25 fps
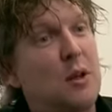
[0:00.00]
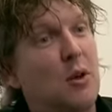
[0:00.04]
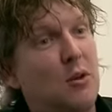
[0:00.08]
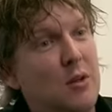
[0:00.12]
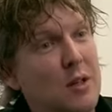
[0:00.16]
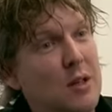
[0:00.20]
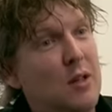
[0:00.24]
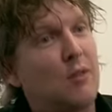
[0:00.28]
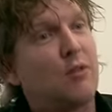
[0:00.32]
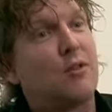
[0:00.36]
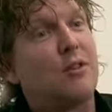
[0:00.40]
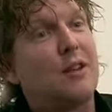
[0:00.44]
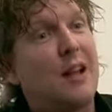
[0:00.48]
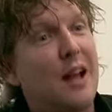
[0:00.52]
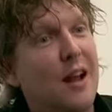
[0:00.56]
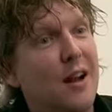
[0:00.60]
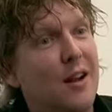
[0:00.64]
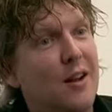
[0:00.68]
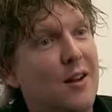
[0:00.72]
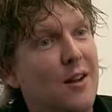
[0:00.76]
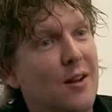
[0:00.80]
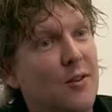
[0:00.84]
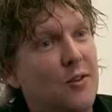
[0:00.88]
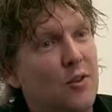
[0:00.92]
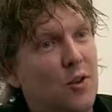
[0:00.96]
Pioneering for
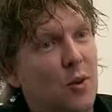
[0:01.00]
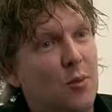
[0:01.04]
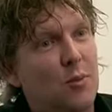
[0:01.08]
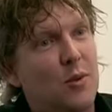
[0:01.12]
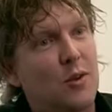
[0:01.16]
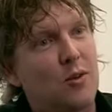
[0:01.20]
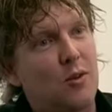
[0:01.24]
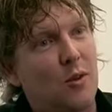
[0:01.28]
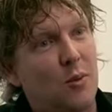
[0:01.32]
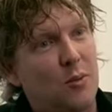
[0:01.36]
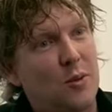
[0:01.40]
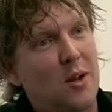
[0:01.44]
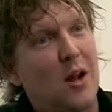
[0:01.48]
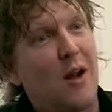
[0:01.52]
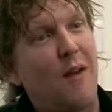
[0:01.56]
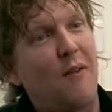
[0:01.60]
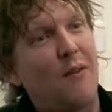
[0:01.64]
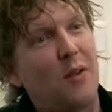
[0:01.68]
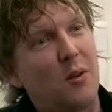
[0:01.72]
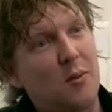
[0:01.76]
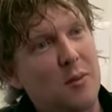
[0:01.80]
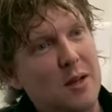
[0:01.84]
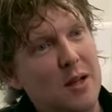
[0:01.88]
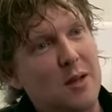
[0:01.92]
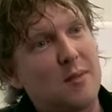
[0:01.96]
the Netherlands because
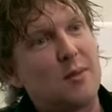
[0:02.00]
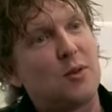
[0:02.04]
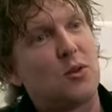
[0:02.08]
it means